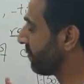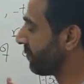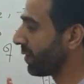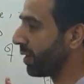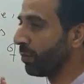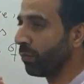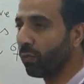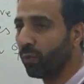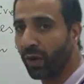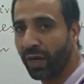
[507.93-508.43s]

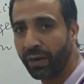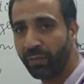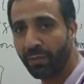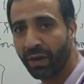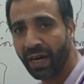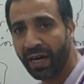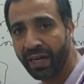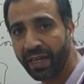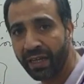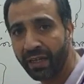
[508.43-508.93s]
from one
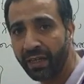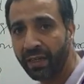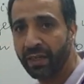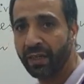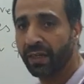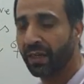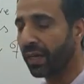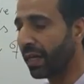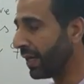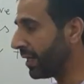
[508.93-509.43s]
body
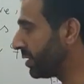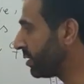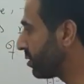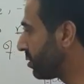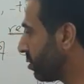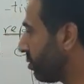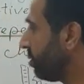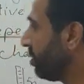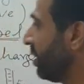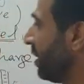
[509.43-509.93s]

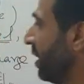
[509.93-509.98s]
into